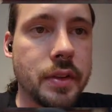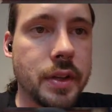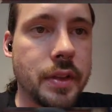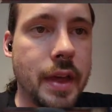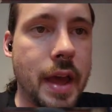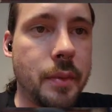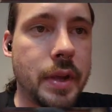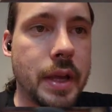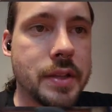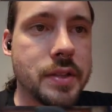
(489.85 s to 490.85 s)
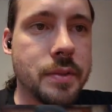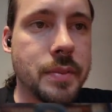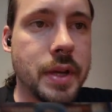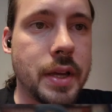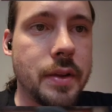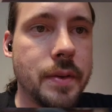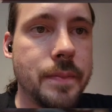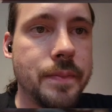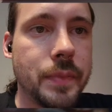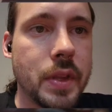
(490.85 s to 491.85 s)
Look at that, we got some
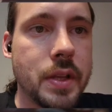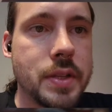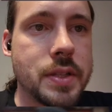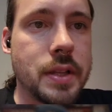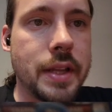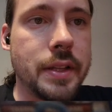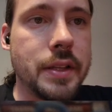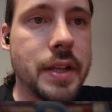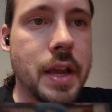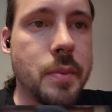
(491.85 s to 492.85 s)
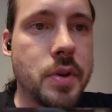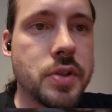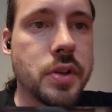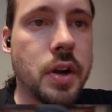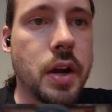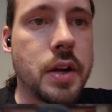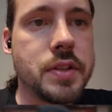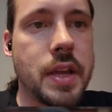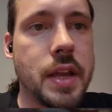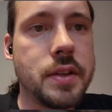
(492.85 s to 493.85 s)
slightly damaged cards
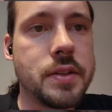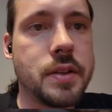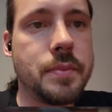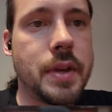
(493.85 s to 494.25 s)
and some